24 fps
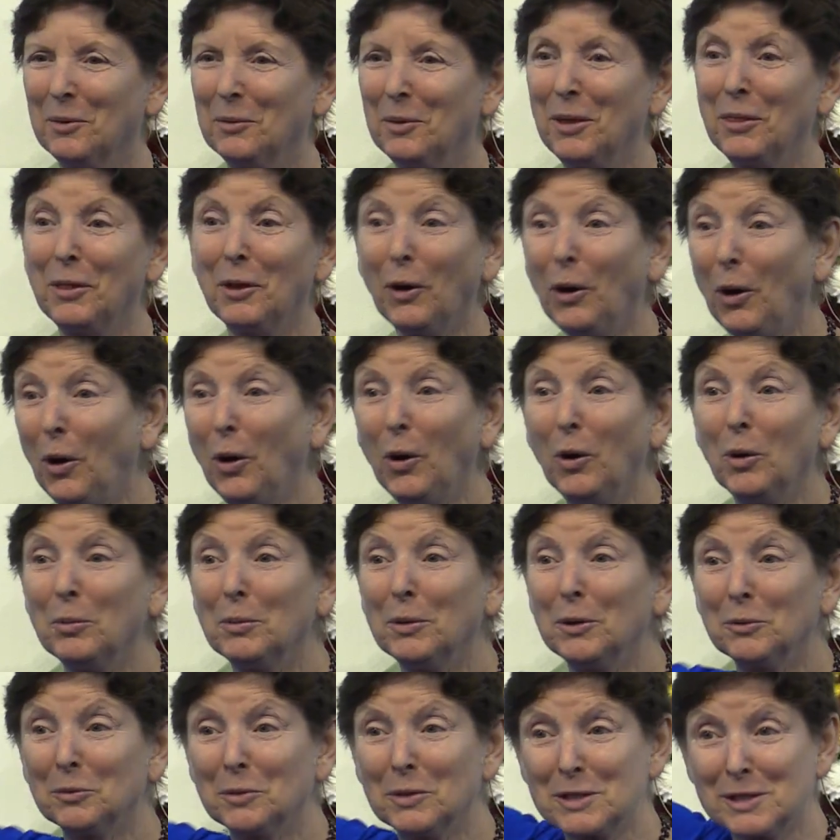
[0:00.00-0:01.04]
when they're
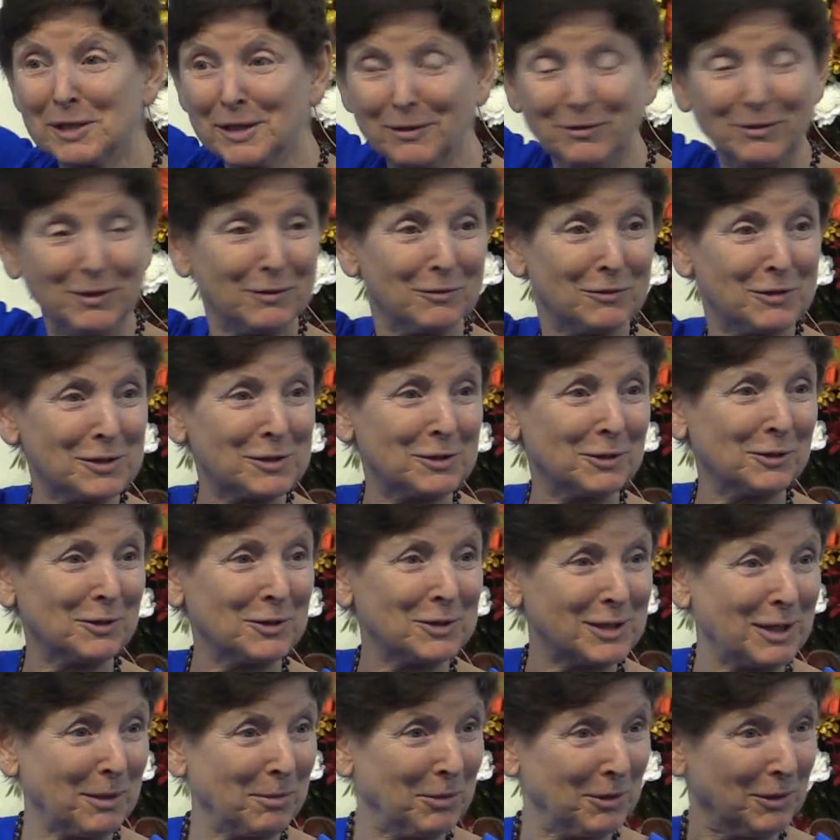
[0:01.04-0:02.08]
home and receiving
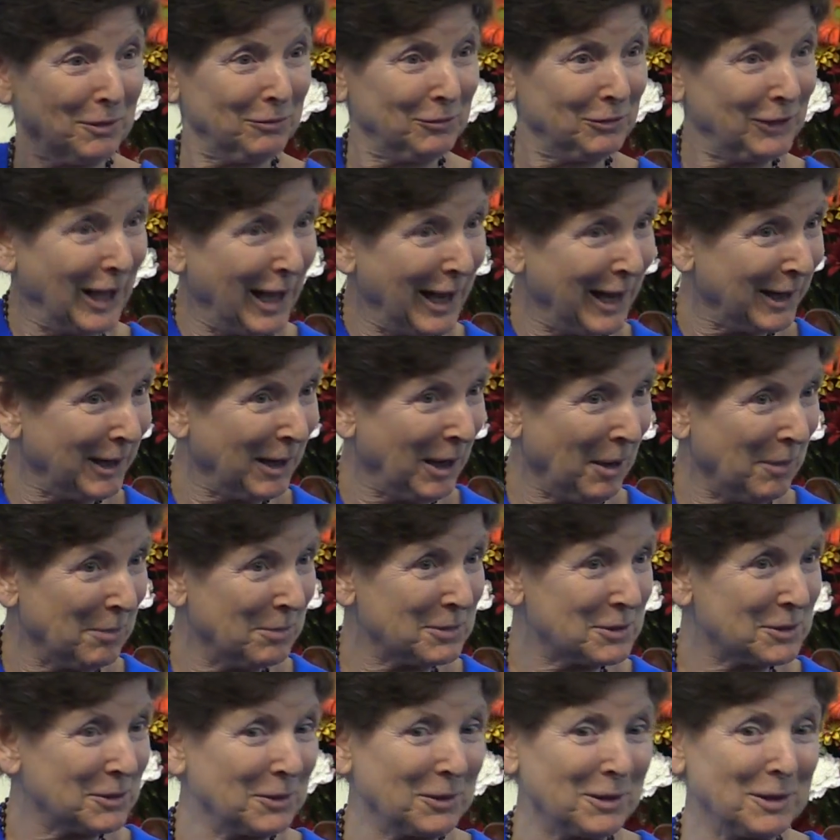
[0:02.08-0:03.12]
visitors, they put a flag
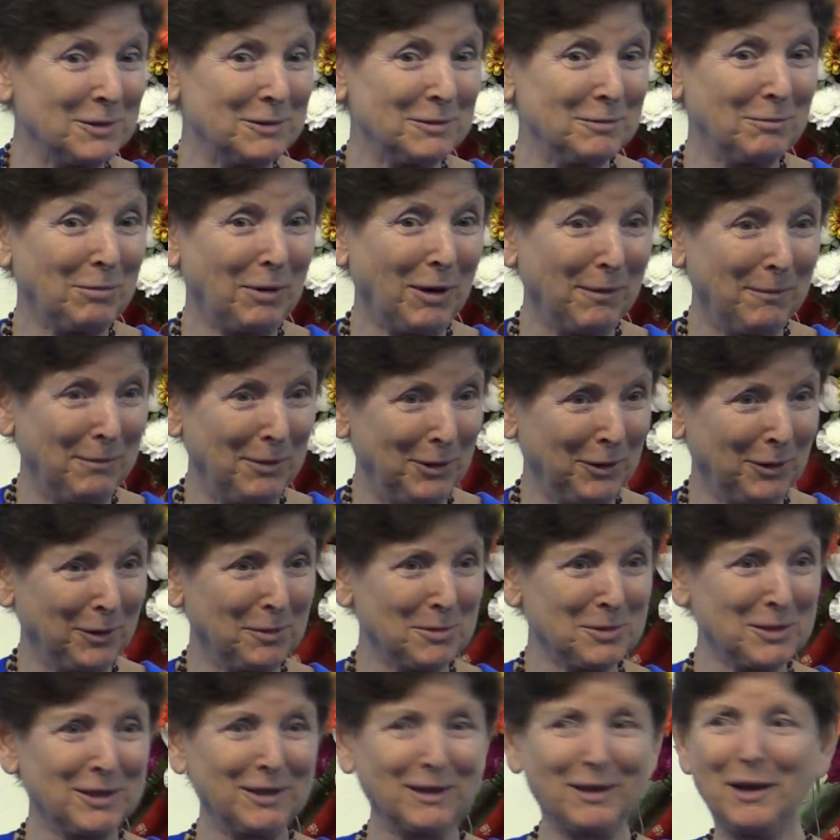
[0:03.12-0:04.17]
up so that
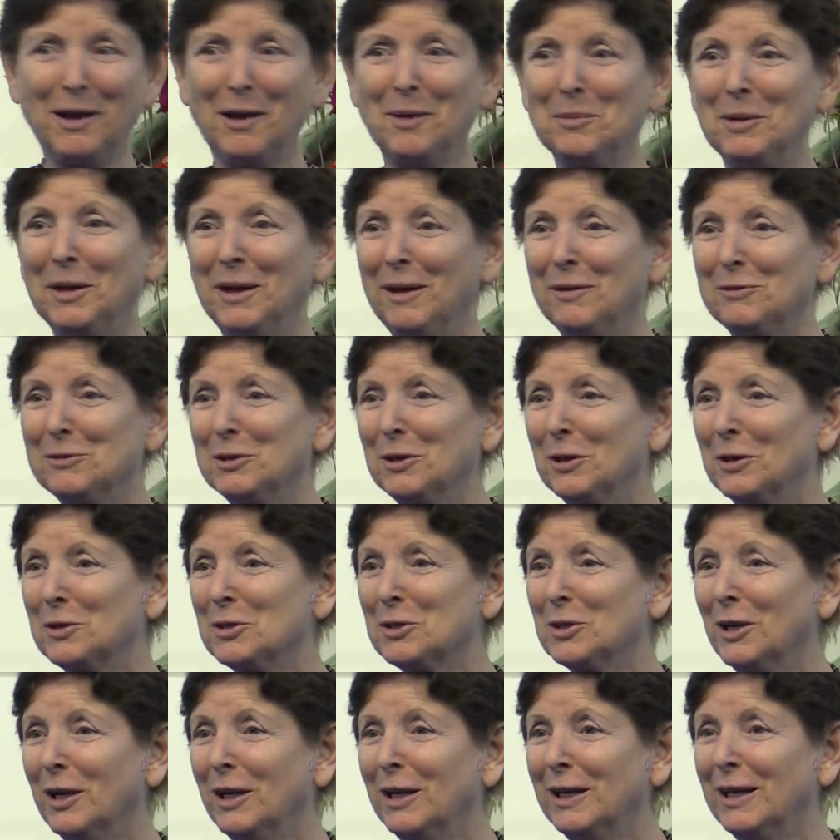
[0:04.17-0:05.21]
pilgrims can come and have
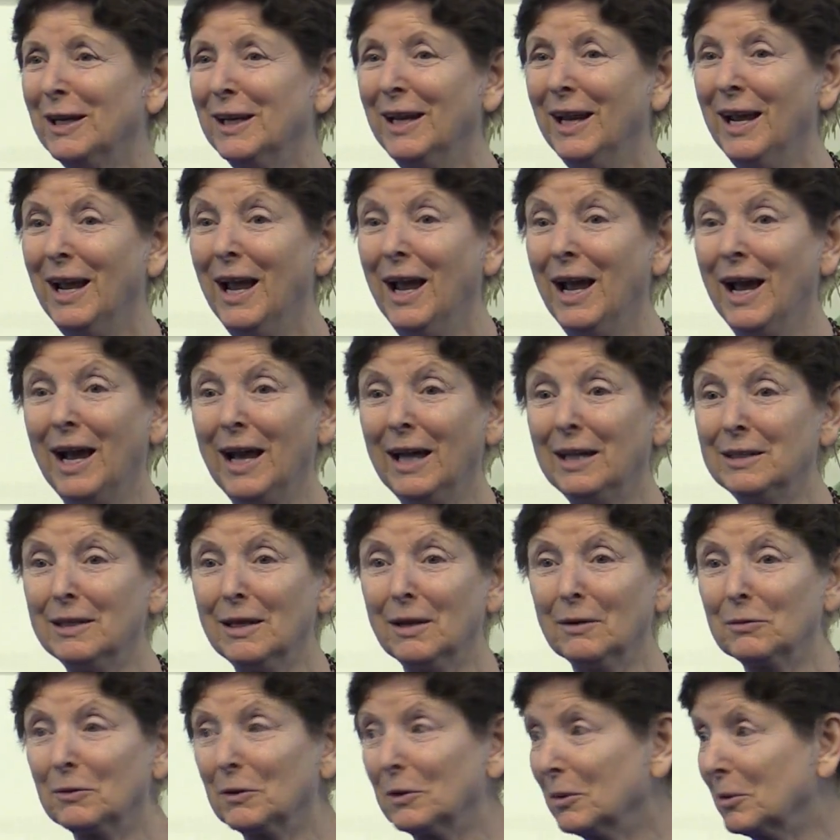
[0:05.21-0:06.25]
darshan. And I'd
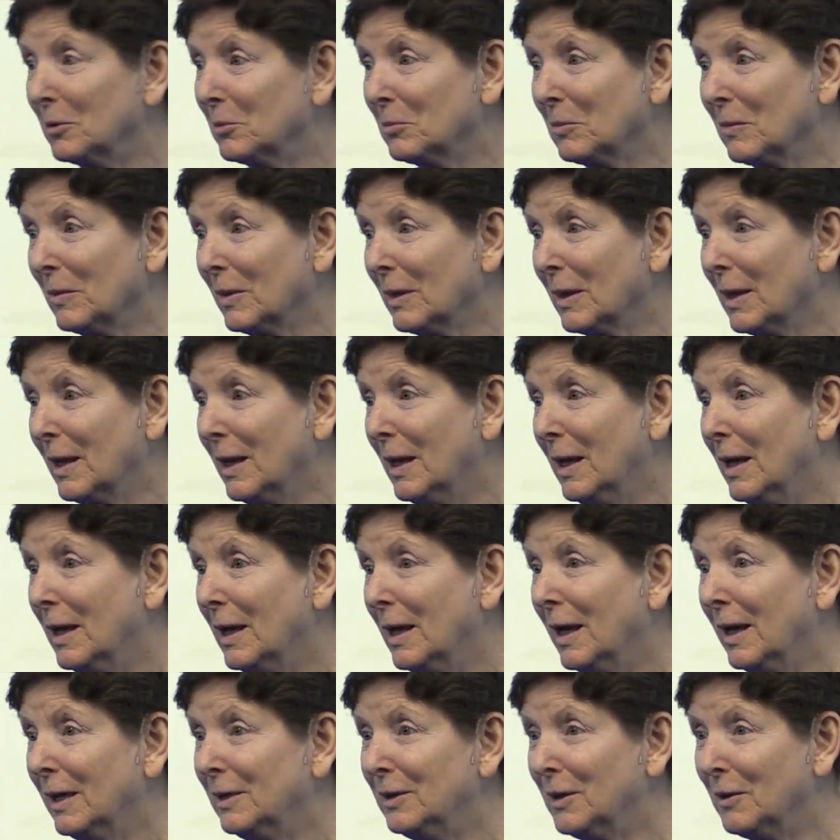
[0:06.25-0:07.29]
never
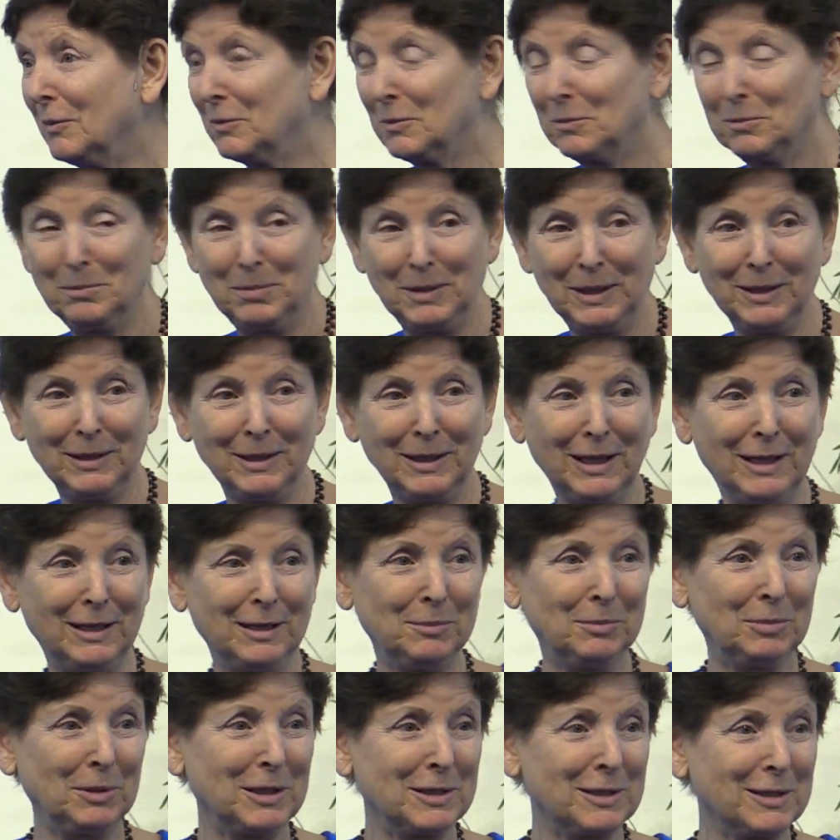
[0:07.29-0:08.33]
been
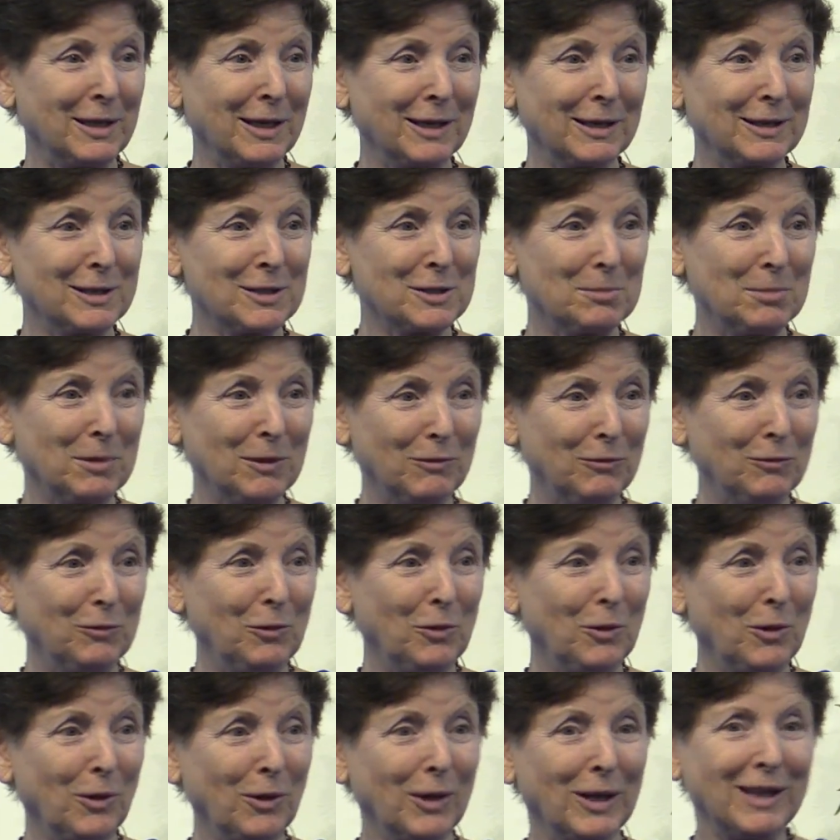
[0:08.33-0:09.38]
any place like this
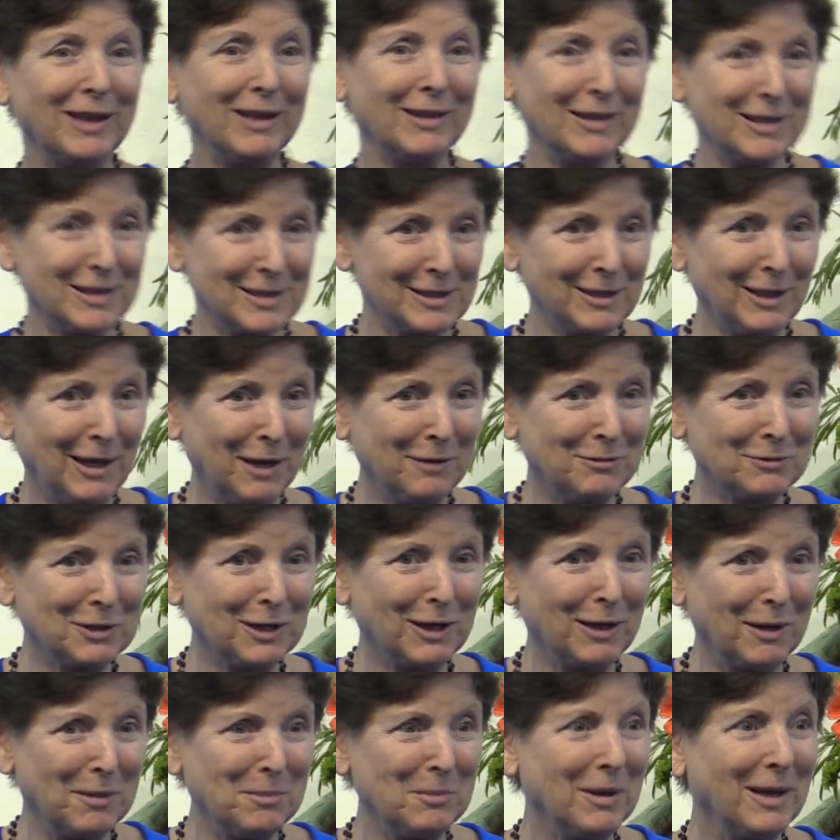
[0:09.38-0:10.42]
before in this
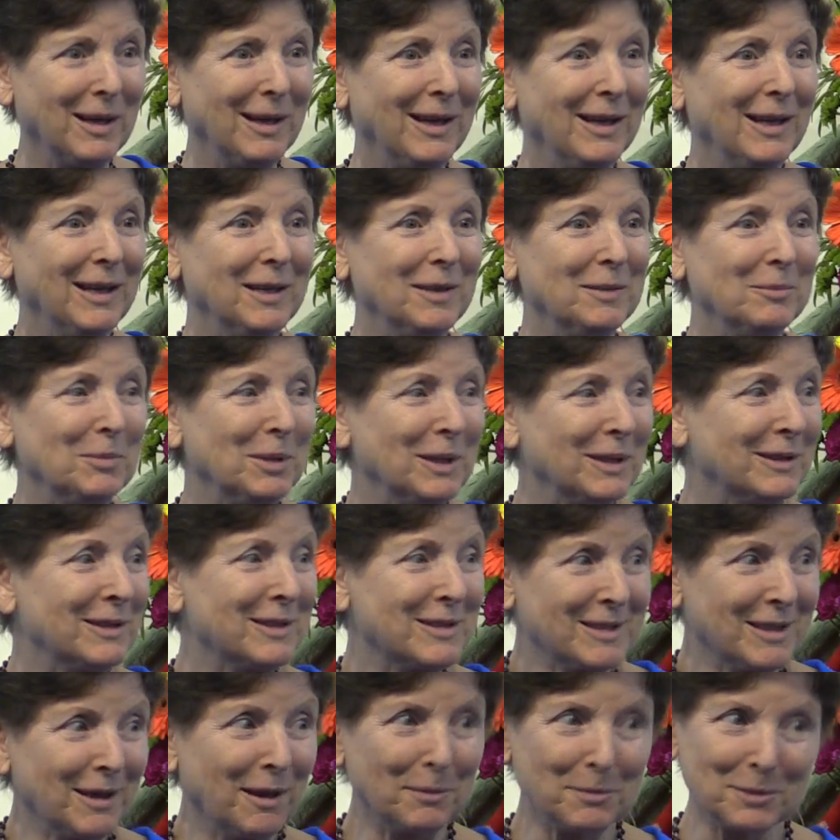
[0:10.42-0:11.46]
lifetime, but
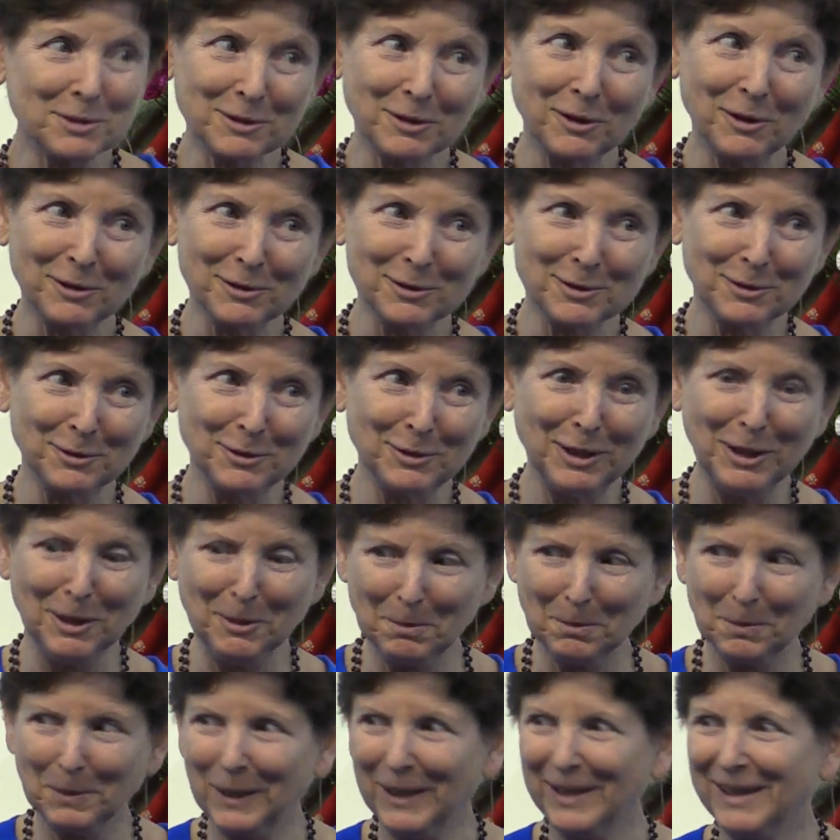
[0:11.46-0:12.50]
the samskars are
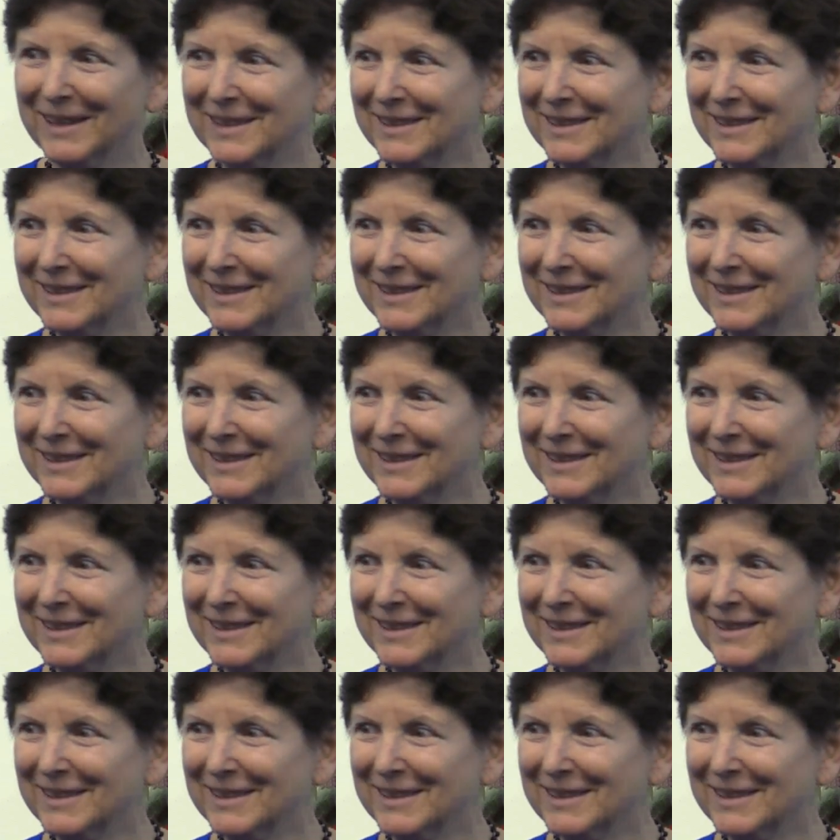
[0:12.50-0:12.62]
deep.